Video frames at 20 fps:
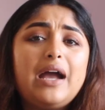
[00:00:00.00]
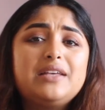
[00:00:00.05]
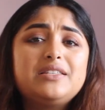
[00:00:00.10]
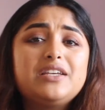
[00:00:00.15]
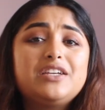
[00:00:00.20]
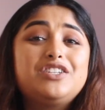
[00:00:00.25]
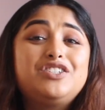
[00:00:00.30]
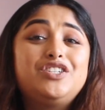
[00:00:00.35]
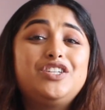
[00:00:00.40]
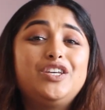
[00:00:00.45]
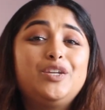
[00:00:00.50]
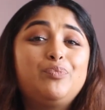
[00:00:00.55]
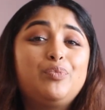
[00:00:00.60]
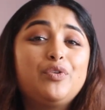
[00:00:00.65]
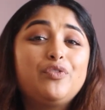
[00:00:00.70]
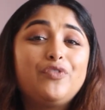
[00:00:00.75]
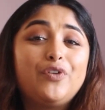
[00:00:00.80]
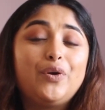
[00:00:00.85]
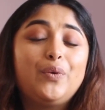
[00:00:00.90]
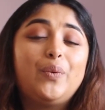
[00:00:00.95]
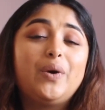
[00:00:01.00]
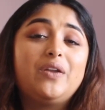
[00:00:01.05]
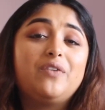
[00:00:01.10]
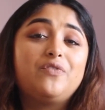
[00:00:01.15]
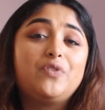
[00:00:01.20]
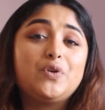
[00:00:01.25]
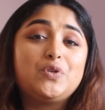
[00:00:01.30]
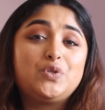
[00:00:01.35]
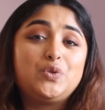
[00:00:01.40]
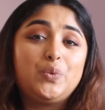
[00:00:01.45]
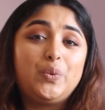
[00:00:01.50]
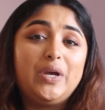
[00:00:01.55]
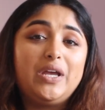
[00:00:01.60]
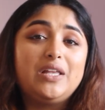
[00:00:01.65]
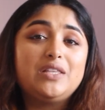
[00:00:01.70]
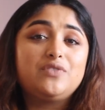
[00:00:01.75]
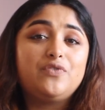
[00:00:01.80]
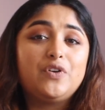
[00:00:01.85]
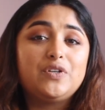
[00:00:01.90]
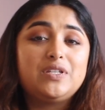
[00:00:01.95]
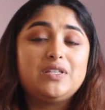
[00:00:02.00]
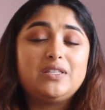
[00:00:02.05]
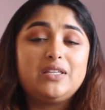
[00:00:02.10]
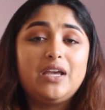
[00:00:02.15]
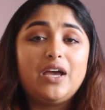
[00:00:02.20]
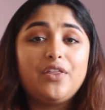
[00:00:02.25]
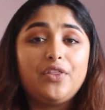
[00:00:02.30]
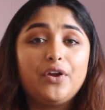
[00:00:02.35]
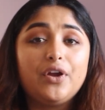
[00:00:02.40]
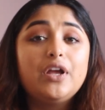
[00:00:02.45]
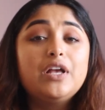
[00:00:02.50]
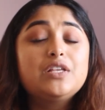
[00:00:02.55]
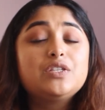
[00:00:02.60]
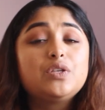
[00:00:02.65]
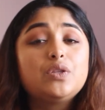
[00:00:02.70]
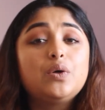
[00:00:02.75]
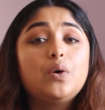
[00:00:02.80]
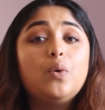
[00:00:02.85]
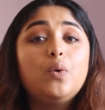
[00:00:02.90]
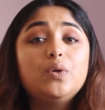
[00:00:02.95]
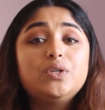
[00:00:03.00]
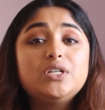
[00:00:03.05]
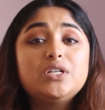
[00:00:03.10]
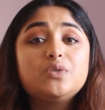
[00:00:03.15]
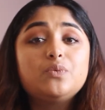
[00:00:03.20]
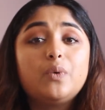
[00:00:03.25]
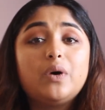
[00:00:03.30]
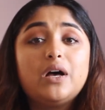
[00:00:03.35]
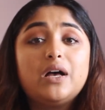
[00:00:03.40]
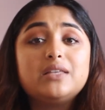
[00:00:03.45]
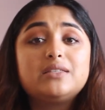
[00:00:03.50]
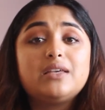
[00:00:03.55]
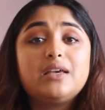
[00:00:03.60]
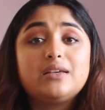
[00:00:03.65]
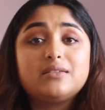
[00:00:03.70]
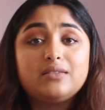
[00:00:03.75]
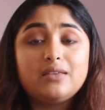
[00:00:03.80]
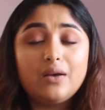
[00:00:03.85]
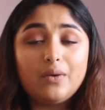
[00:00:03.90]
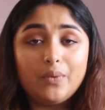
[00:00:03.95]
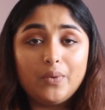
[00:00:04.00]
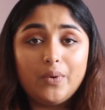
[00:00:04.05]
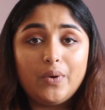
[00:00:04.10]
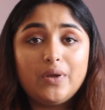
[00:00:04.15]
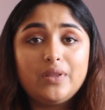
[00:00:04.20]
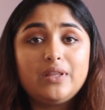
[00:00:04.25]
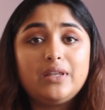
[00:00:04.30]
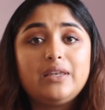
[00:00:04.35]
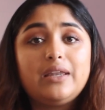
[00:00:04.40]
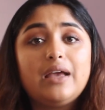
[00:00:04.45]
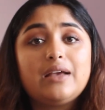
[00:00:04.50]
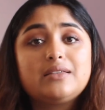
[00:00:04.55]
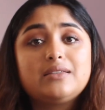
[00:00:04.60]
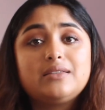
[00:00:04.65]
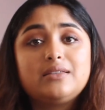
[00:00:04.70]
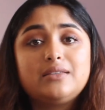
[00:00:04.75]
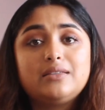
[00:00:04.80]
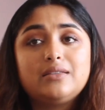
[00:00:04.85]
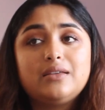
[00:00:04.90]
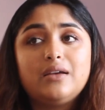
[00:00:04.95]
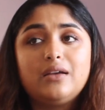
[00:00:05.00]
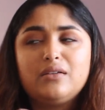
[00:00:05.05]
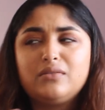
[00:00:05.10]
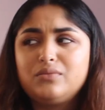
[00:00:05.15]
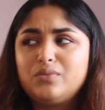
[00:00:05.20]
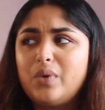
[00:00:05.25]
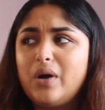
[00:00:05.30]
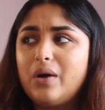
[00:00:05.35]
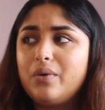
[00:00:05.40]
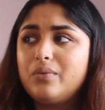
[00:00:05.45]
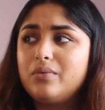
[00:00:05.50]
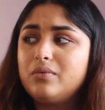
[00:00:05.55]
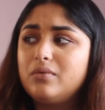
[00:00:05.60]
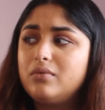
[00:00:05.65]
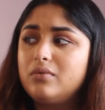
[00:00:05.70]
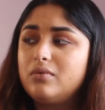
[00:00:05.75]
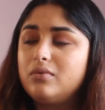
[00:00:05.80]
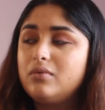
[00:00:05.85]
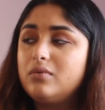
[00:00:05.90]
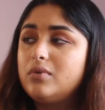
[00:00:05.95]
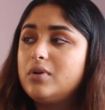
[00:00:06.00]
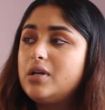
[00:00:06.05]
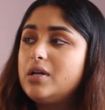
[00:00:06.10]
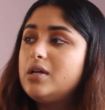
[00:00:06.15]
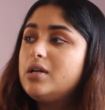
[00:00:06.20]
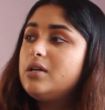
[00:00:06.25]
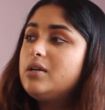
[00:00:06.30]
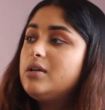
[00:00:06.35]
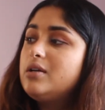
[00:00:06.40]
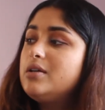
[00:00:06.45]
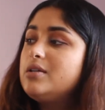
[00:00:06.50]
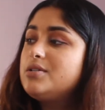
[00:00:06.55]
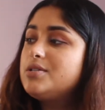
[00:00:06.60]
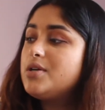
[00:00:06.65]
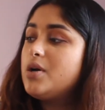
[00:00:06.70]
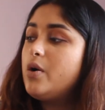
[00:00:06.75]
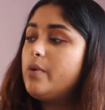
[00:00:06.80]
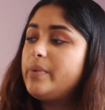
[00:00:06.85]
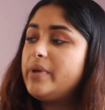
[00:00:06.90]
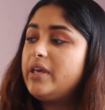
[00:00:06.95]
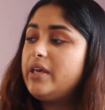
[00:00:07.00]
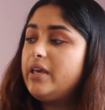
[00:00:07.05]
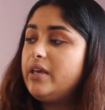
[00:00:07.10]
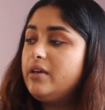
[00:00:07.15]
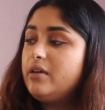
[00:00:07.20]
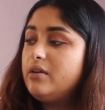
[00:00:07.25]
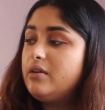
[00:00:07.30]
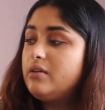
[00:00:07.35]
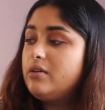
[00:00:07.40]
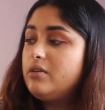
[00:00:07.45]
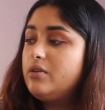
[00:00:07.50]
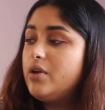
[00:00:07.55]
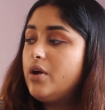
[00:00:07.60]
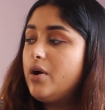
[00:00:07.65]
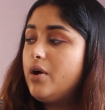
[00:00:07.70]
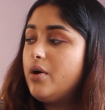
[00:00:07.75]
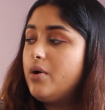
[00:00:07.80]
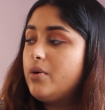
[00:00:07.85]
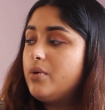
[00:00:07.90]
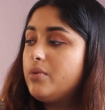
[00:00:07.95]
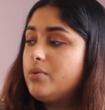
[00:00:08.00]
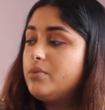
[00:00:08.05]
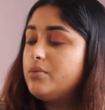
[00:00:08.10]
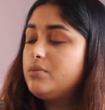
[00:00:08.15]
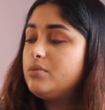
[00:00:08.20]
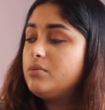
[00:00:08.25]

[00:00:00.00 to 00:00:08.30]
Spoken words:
Isaac did prefer one of those twins versus the other. So the oldest was Esau, and the next... Wow. Toby, no.